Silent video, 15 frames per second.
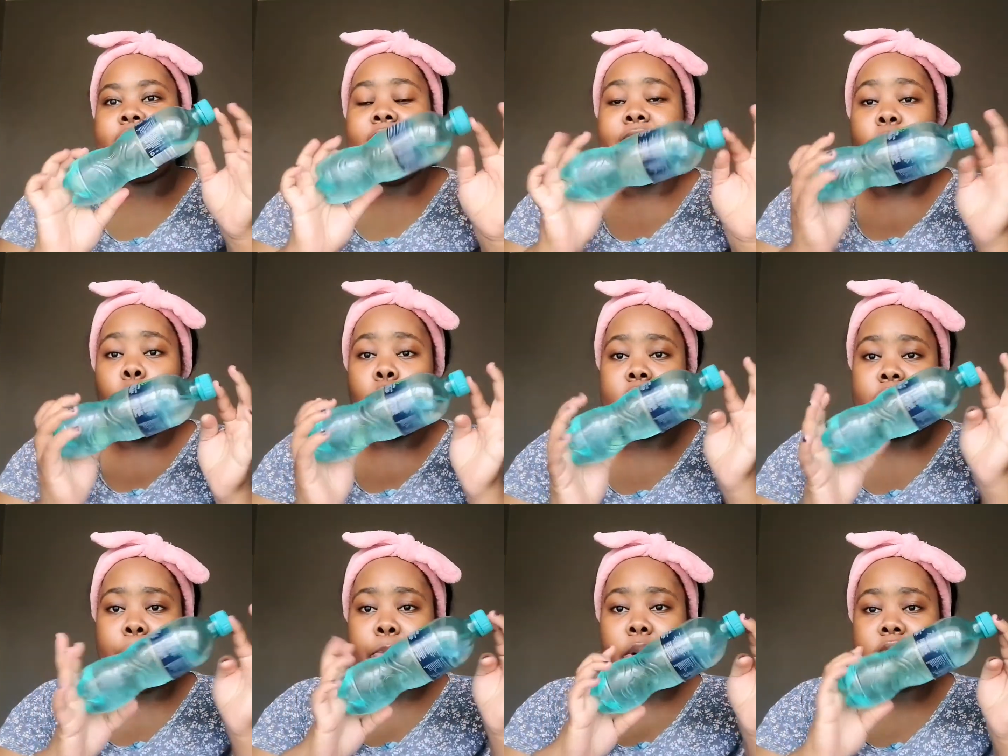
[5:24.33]
have a
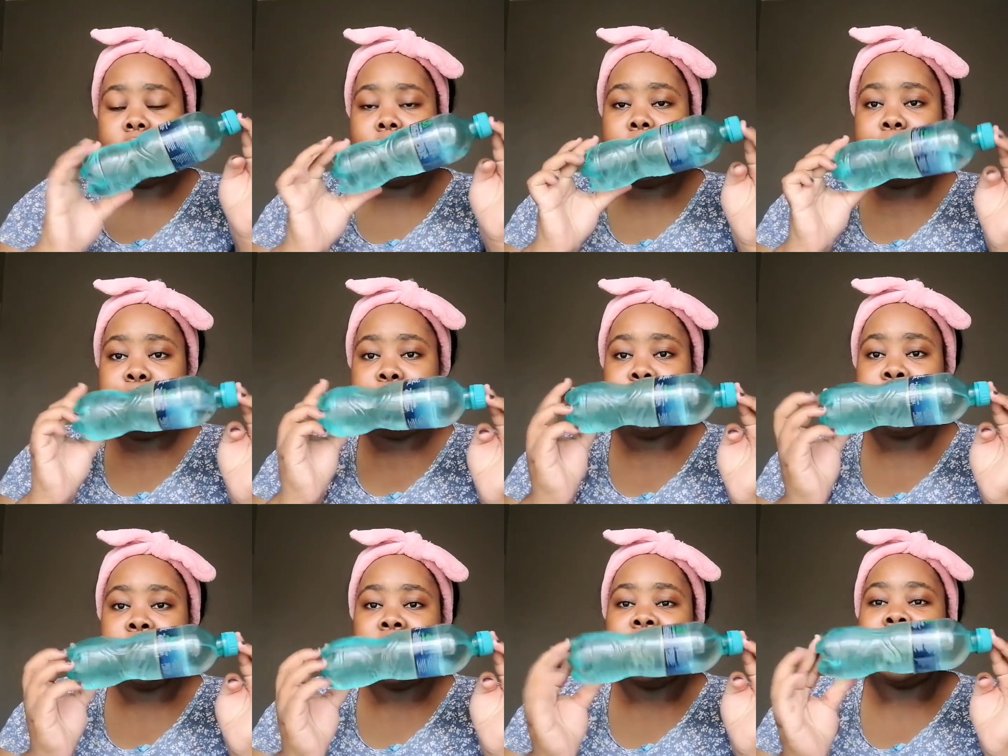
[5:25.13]
water bottle.
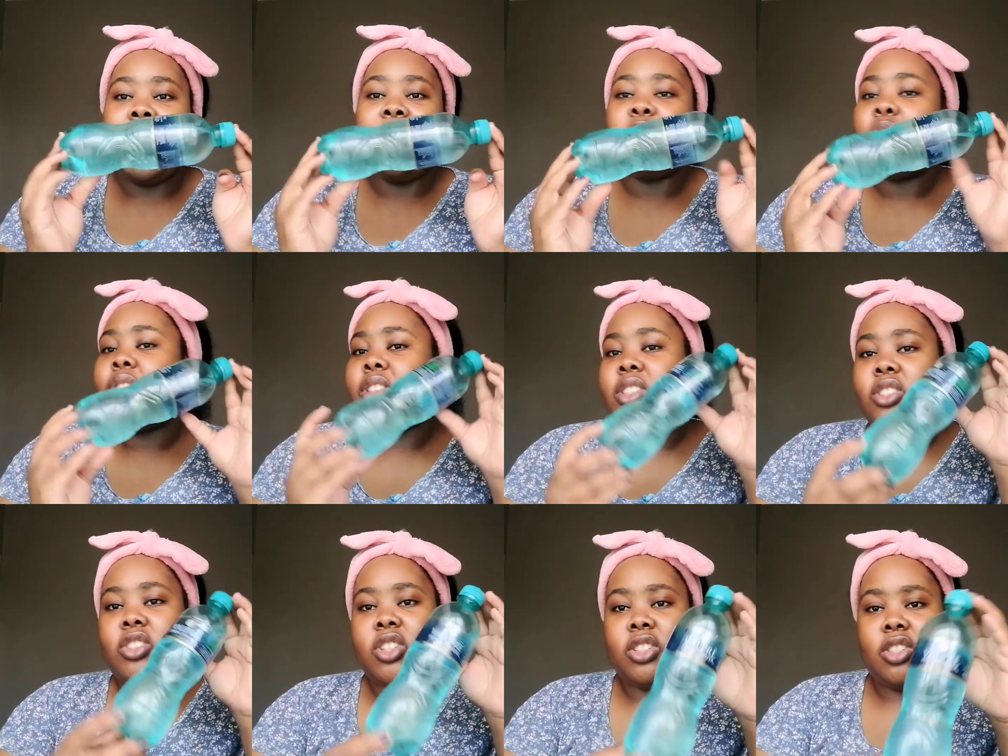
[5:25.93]
I know
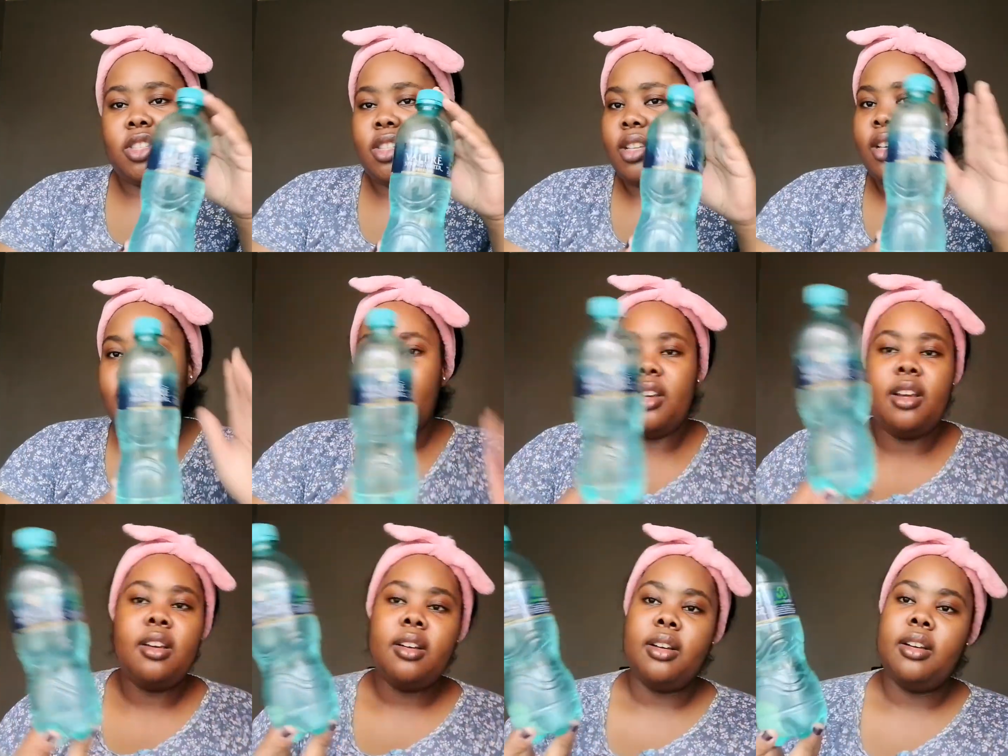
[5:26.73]
this is just
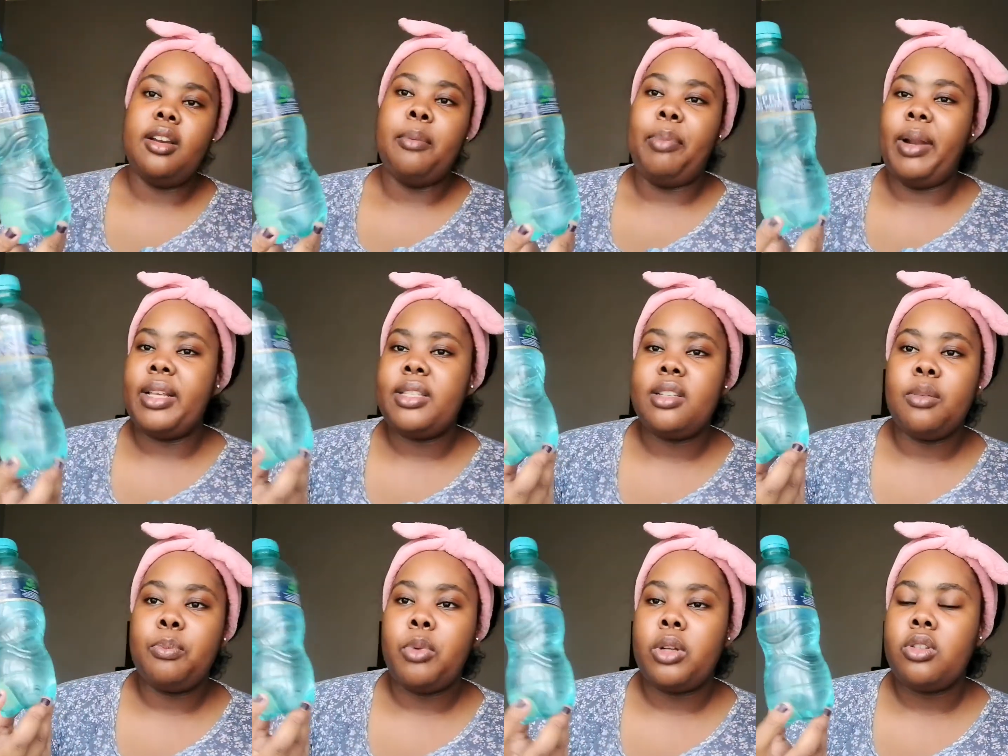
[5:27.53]
a
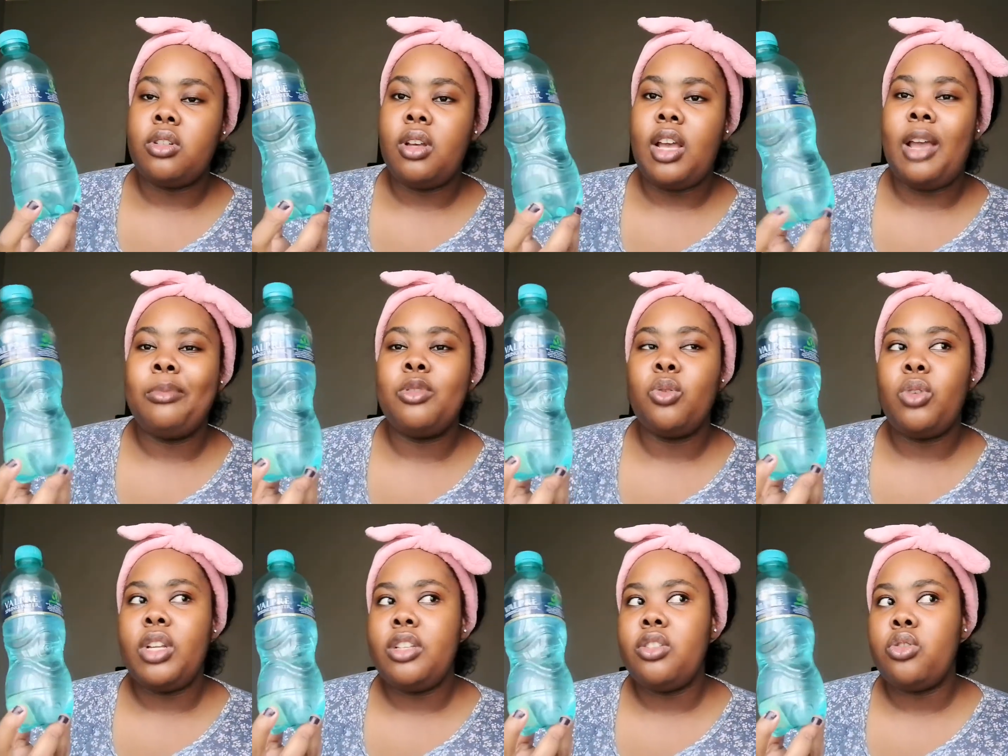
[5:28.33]
plastic bottle. I'm
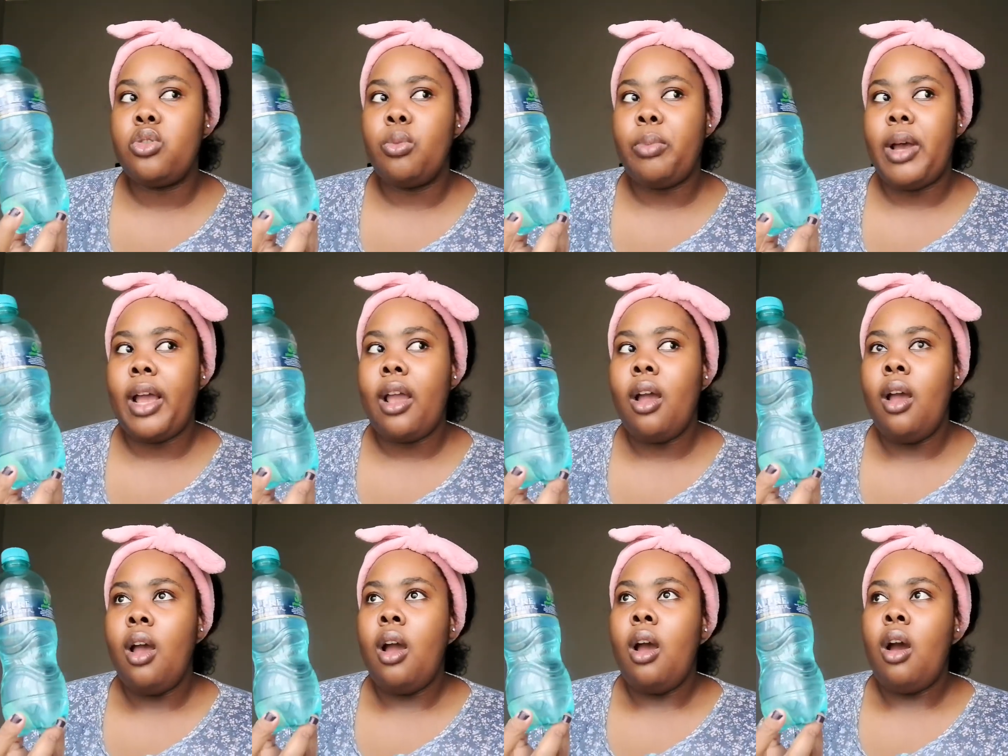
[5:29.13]
so lazy to buy
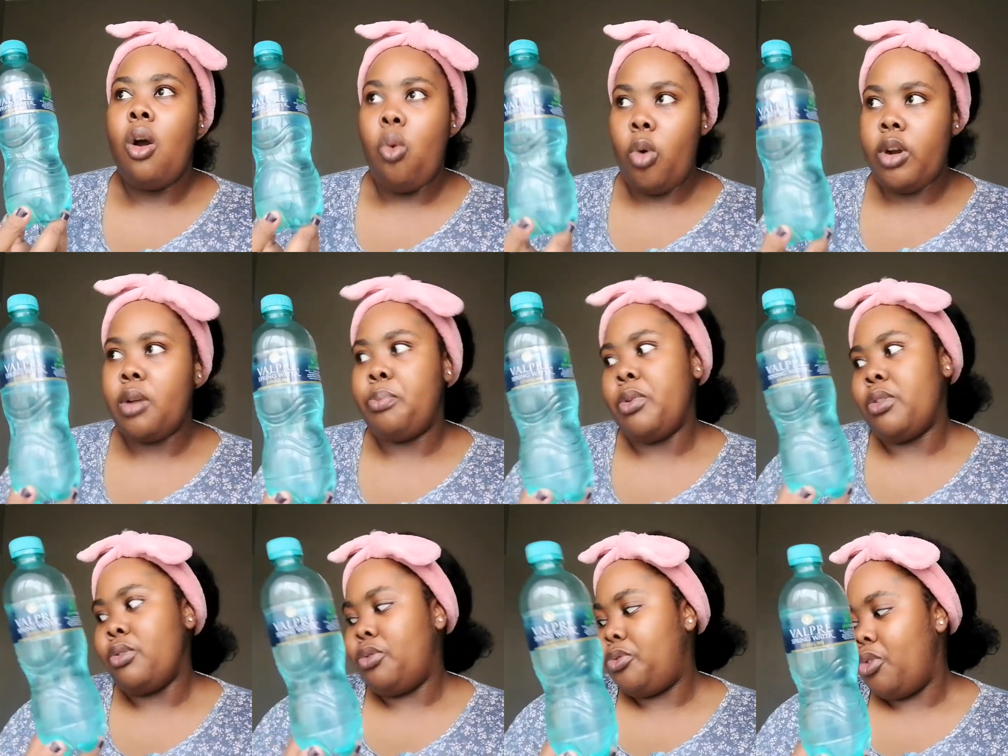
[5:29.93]
a water
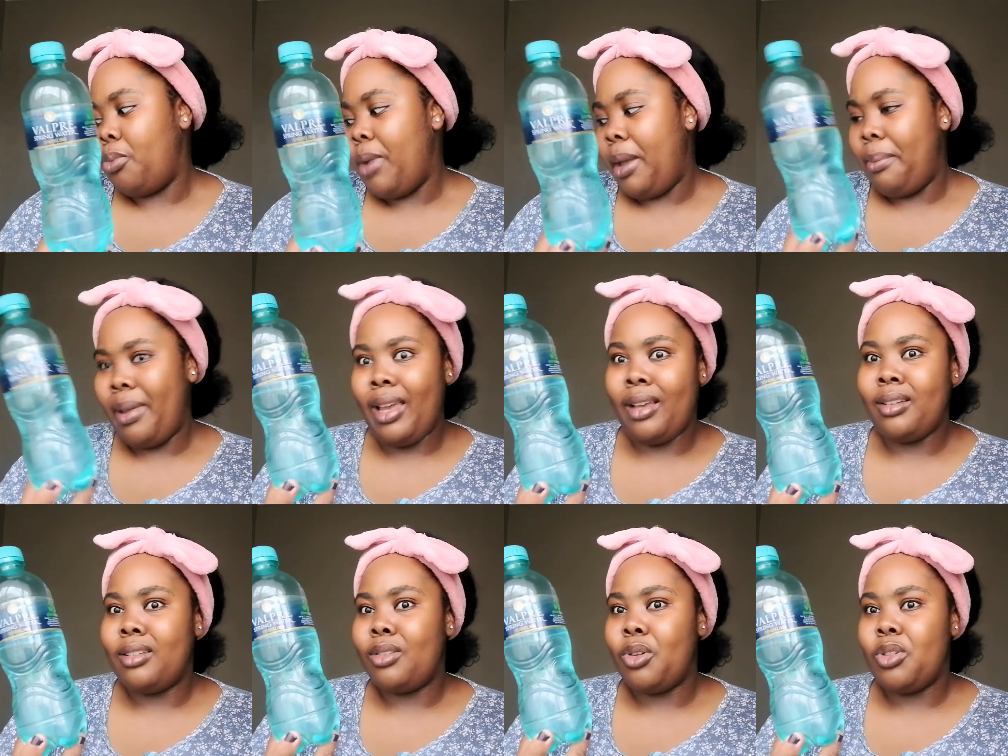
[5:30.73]
bottle for my
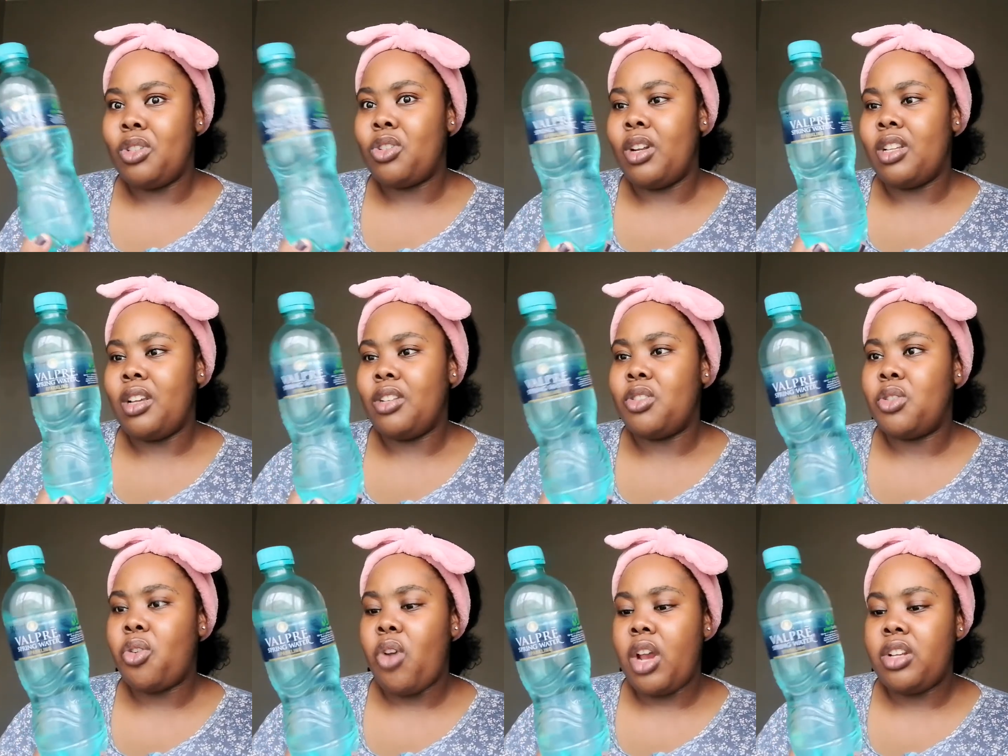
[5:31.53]
bag because it's gonna get
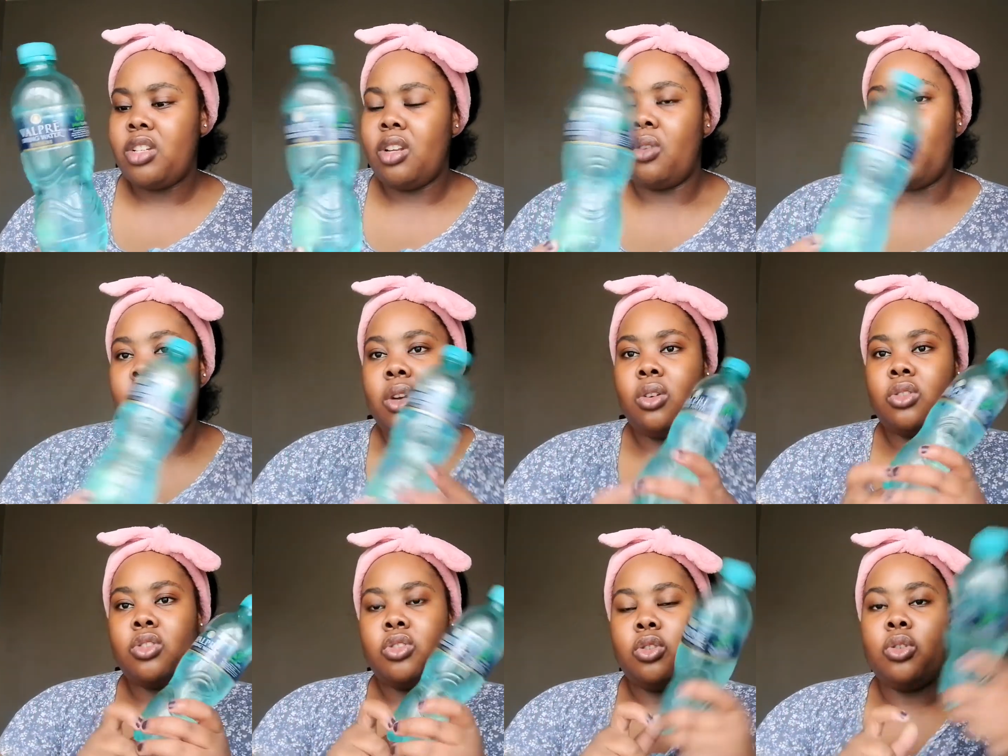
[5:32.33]
scratched and
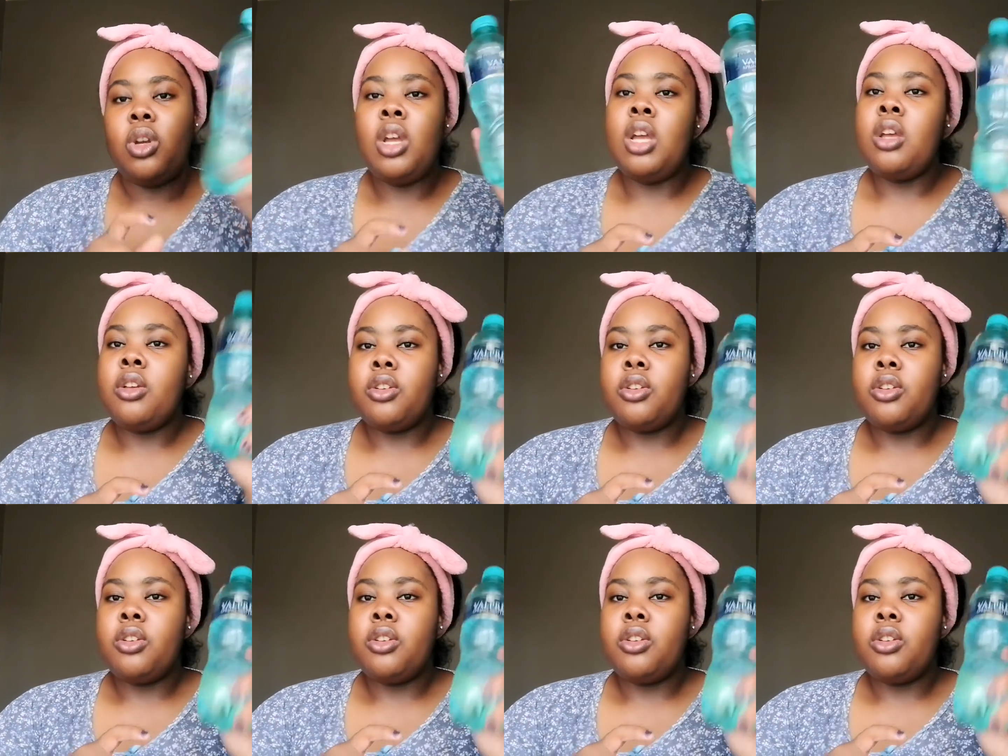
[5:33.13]
whatnot, you know.